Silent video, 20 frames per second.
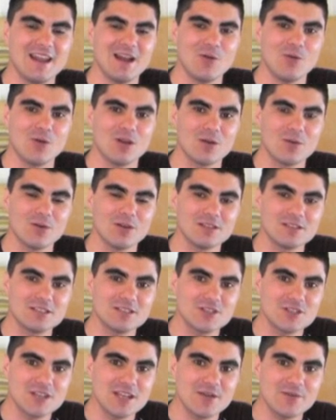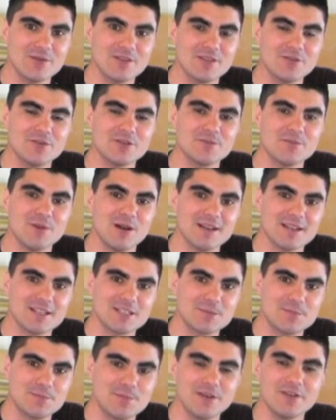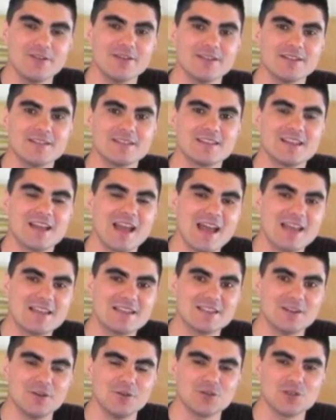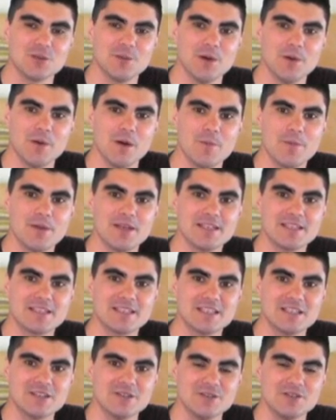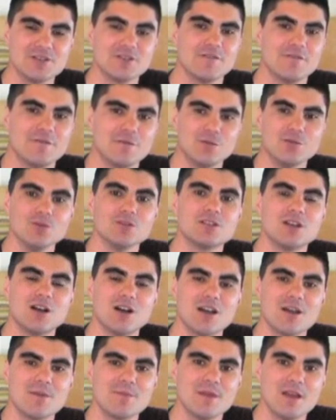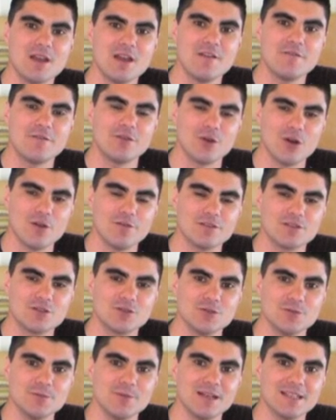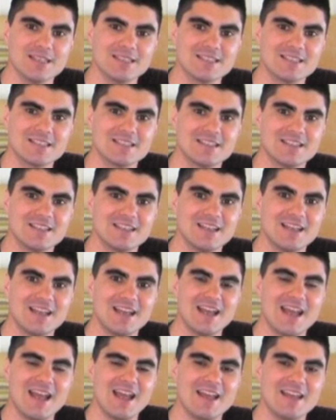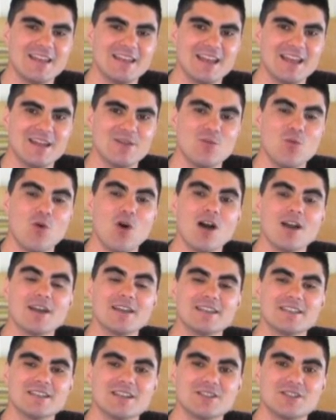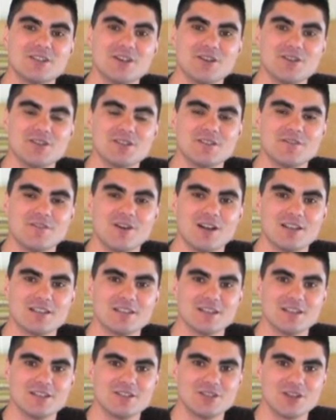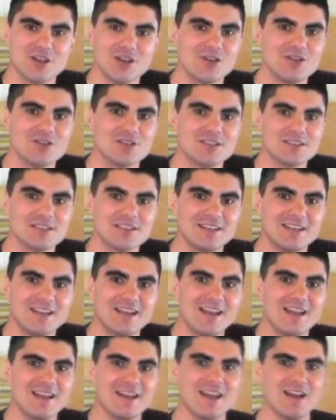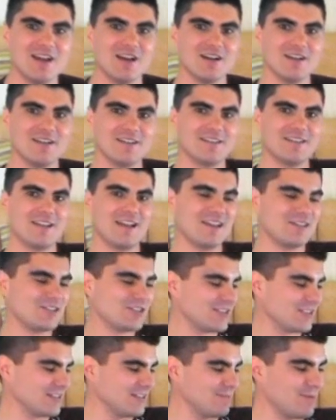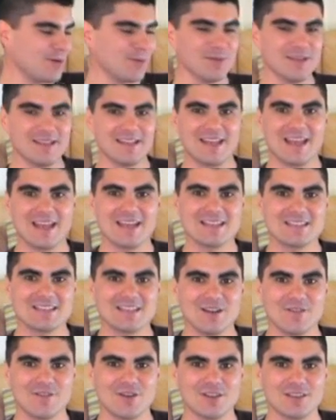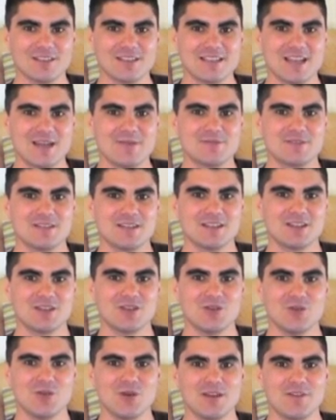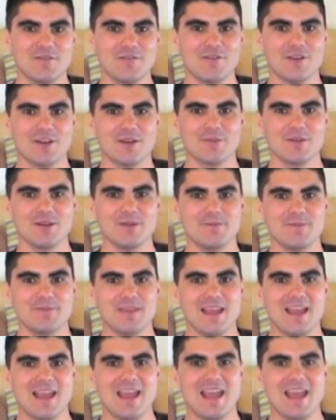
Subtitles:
Now what I wanted to share with you is my experience as an ultramobile PC user full-time for over 2 months and why it is I chose the device I chose. Now as you can probably guess, I've got the Samsung Q1 in front of me